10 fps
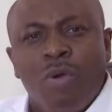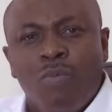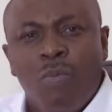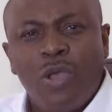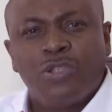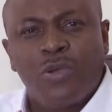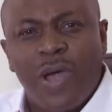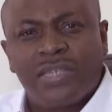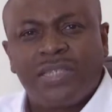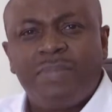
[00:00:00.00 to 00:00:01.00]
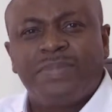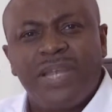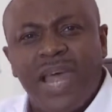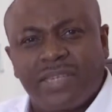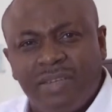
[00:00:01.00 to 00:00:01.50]
once you accept
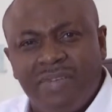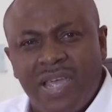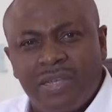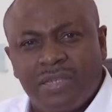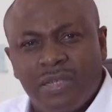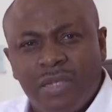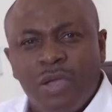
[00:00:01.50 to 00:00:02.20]
and activate,